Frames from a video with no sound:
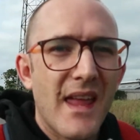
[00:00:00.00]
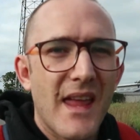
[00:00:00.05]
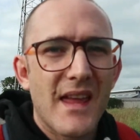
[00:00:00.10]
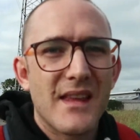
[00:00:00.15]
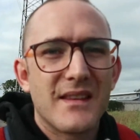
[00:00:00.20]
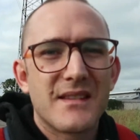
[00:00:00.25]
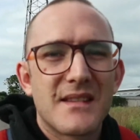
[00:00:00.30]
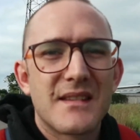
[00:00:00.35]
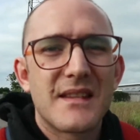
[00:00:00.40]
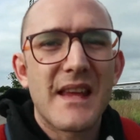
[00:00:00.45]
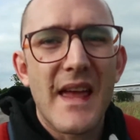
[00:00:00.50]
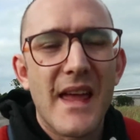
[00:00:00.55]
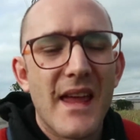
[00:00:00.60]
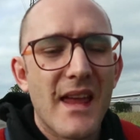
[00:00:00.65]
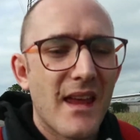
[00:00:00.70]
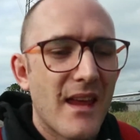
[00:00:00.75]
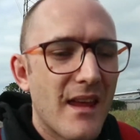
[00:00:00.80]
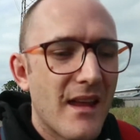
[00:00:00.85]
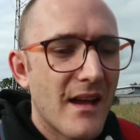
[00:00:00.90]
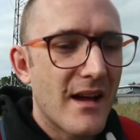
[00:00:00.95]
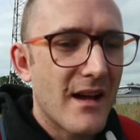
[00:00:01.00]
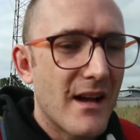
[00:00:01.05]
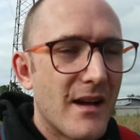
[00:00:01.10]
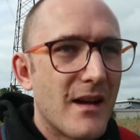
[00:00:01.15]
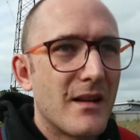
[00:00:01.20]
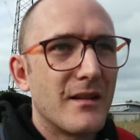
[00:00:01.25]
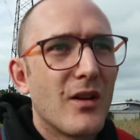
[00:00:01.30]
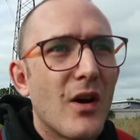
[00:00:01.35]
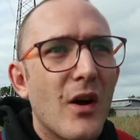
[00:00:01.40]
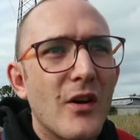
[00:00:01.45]
it's a
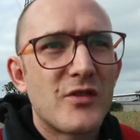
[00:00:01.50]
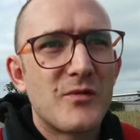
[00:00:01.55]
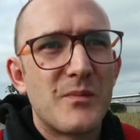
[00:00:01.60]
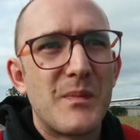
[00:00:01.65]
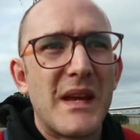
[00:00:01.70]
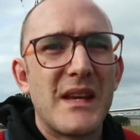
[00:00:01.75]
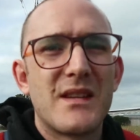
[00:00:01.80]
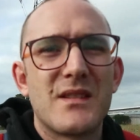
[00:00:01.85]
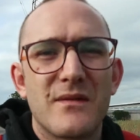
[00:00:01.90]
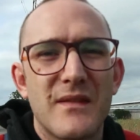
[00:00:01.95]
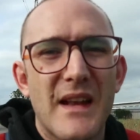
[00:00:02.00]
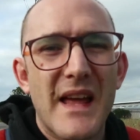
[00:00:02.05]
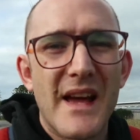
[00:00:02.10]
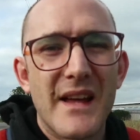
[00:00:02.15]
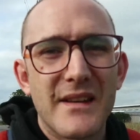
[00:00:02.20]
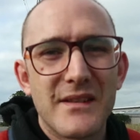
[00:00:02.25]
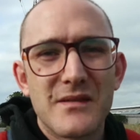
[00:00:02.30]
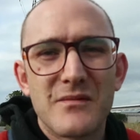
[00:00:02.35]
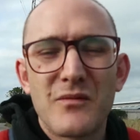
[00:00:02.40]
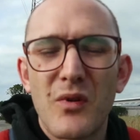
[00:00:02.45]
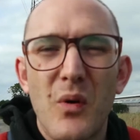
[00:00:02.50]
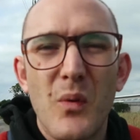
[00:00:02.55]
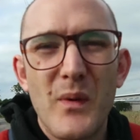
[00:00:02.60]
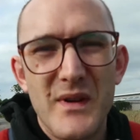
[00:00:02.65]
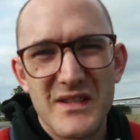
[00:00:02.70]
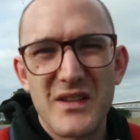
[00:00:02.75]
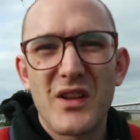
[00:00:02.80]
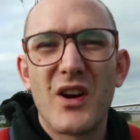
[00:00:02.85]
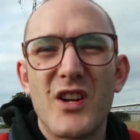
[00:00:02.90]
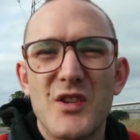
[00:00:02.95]
large piece of land, not
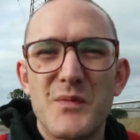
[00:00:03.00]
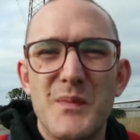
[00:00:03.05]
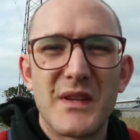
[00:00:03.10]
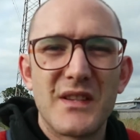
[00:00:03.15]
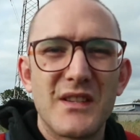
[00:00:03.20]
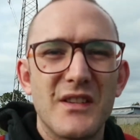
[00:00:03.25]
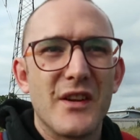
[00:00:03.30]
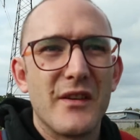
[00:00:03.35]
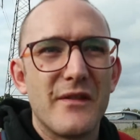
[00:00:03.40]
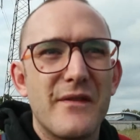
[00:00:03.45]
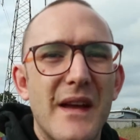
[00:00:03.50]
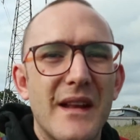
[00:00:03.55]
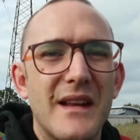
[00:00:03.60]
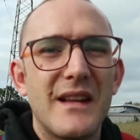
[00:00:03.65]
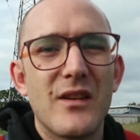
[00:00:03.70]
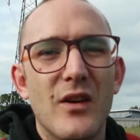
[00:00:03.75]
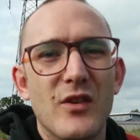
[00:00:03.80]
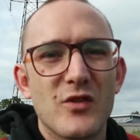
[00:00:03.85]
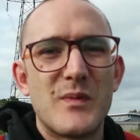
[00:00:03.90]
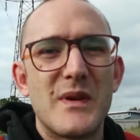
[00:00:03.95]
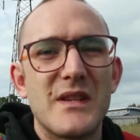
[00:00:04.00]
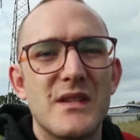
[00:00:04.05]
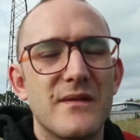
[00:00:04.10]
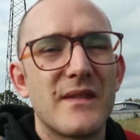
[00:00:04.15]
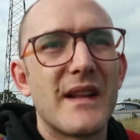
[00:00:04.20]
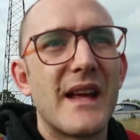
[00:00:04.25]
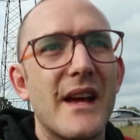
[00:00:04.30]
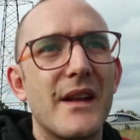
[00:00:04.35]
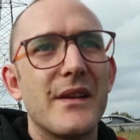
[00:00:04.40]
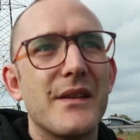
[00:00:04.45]
always large, but fairly large piece
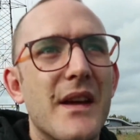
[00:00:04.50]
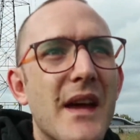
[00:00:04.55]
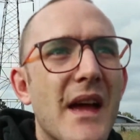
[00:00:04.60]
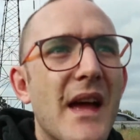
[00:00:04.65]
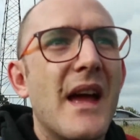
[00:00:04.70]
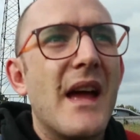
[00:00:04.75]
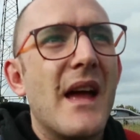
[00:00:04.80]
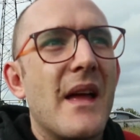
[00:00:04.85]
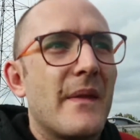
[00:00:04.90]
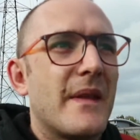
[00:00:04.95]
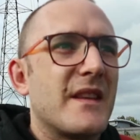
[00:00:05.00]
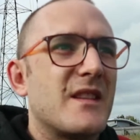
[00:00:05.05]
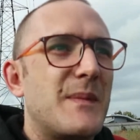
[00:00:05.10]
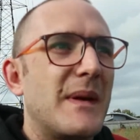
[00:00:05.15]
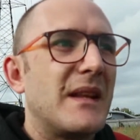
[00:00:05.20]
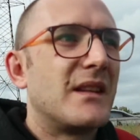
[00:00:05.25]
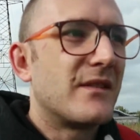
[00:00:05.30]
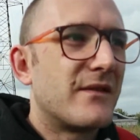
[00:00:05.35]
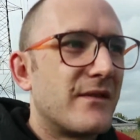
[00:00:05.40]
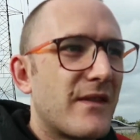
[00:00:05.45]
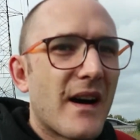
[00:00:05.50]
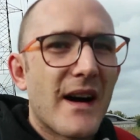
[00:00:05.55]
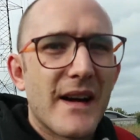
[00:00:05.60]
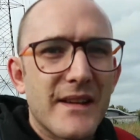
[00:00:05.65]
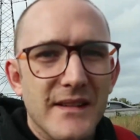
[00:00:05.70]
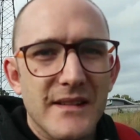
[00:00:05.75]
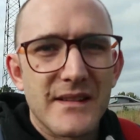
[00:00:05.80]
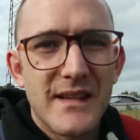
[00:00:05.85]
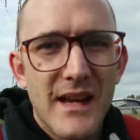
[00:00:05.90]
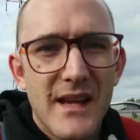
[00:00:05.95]
of land that's been
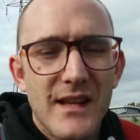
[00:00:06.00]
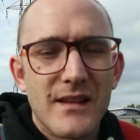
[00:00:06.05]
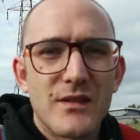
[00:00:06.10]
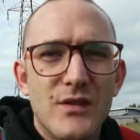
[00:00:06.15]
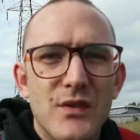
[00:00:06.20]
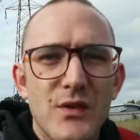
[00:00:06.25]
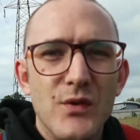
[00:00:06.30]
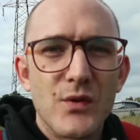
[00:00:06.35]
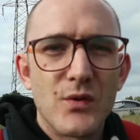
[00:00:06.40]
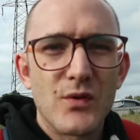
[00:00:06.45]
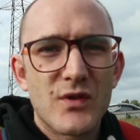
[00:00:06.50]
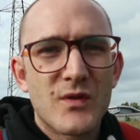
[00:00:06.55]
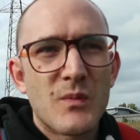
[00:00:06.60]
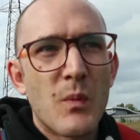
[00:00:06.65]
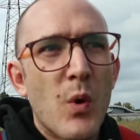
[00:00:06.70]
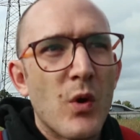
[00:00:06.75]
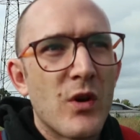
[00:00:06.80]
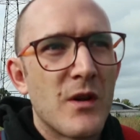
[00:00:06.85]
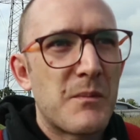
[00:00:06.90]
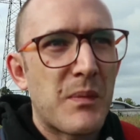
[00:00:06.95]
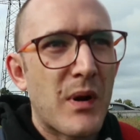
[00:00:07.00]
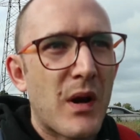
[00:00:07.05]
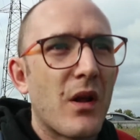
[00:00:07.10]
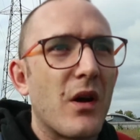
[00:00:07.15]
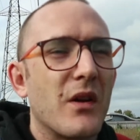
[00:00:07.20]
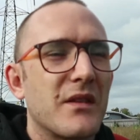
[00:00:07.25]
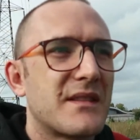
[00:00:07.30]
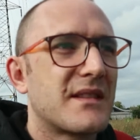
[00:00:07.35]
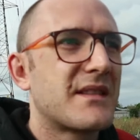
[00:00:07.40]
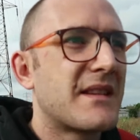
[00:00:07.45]
divided into smaller
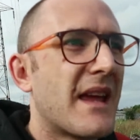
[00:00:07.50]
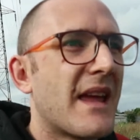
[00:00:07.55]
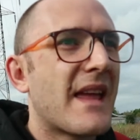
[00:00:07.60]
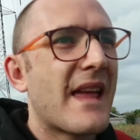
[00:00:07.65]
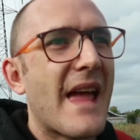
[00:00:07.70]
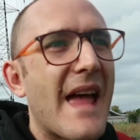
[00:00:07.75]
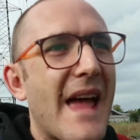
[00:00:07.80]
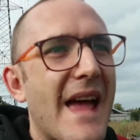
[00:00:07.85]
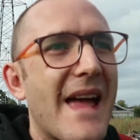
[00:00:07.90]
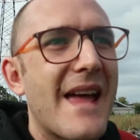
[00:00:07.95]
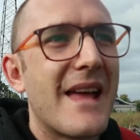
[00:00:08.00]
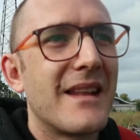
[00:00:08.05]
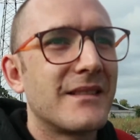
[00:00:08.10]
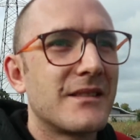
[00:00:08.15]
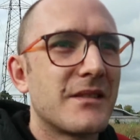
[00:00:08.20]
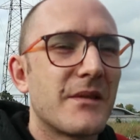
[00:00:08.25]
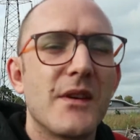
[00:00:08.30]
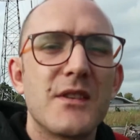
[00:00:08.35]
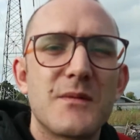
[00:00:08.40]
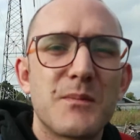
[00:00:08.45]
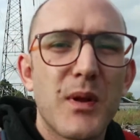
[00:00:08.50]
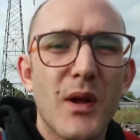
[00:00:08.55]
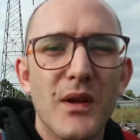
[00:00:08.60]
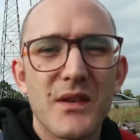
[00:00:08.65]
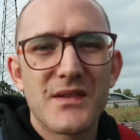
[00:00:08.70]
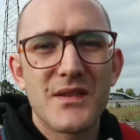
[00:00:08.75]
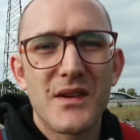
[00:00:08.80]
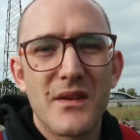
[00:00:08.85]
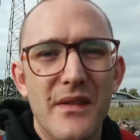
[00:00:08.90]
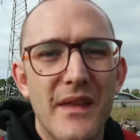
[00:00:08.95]
plots, and those
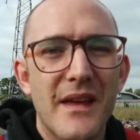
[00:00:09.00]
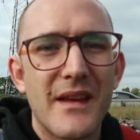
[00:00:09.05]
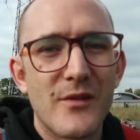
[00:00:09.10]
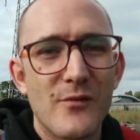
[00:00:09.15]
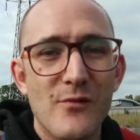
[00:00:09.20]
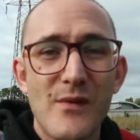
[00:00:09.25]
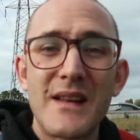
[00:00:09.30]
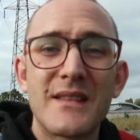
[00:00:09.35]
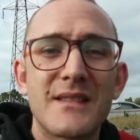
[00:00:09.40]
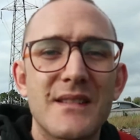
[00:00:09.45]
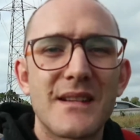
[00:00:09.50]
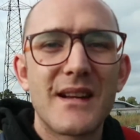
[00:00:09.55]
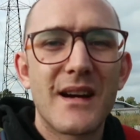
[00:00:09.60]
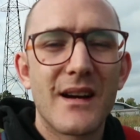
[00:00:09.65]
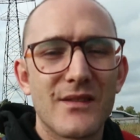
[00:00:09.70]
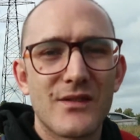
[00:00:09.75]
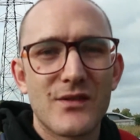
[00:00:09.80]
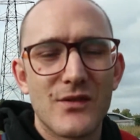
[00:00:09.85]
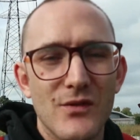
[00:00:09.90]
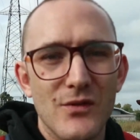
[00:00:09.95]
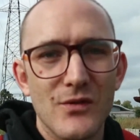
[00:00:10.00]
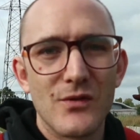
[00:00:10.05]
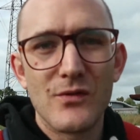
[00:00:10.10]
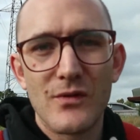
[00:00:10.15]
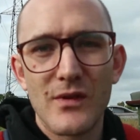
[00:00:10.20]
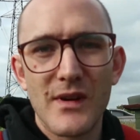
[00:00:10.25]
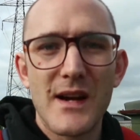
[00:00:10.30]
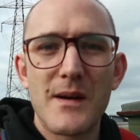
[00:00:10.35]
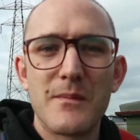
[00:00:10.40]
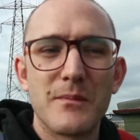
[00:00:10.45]
plots are then rented out
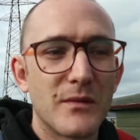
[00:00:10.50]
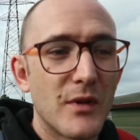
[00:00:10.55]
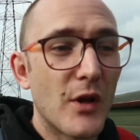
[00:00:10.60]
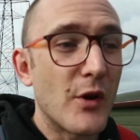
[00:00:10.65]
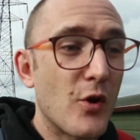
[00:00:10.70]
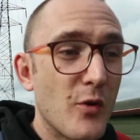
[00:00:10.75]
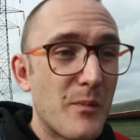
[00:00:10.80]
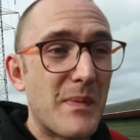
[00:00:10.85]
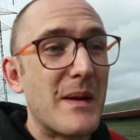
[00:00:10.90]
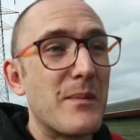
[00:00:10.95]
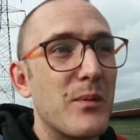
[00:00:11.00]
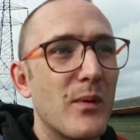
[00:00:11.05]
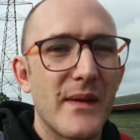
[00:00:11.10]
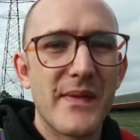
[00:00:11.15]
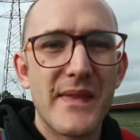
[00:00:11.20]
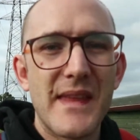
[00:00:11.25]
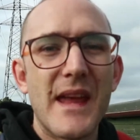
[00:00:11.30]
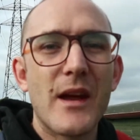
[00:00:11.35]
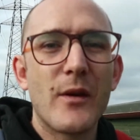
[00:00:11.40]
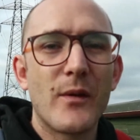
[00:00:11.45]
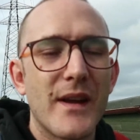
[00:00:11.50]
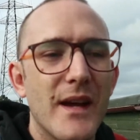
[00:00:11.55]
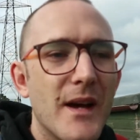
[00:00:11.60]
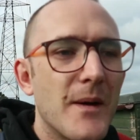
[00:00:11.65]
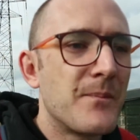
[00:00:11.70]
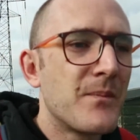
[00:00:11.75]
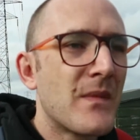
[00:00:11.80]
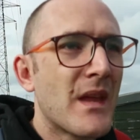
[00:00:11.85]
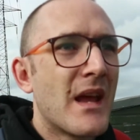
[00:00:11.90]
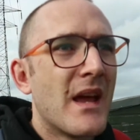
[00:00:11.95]
to local people in the area.